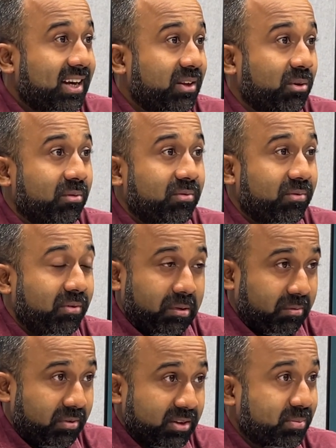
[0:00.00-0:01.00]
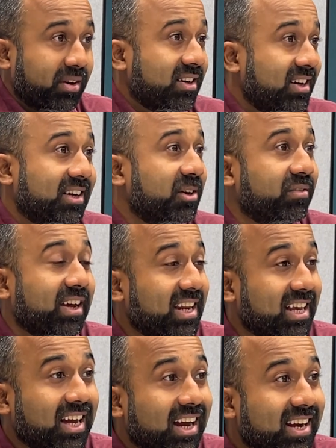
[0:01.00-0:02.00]
They want first-party data of any
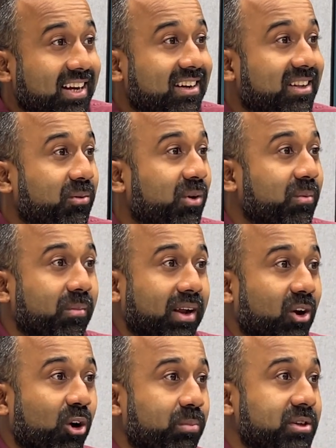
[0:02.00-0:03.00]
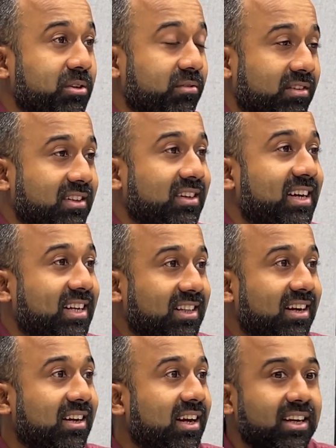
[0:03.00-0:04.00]
kind. They want my copies of this ID,
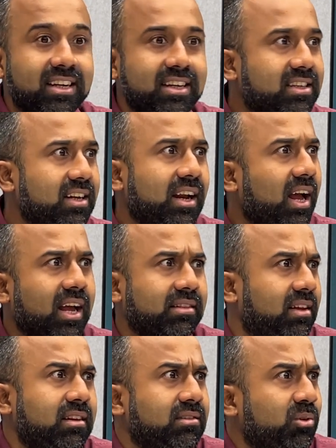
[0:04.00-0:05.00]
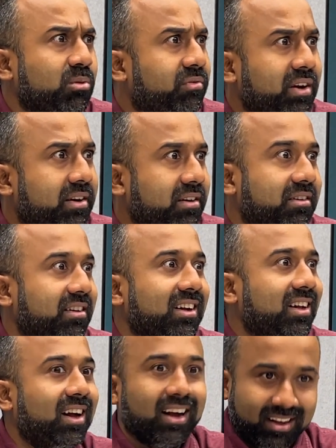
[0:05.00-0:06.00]
that ID. He said, there is no filter.
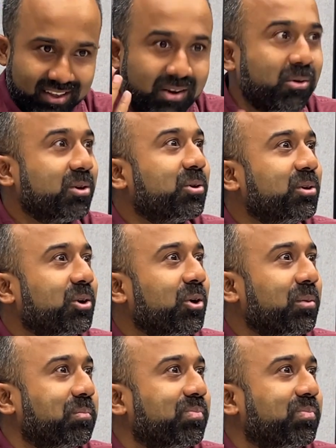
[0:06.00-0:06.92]
Because I want to go to Europe.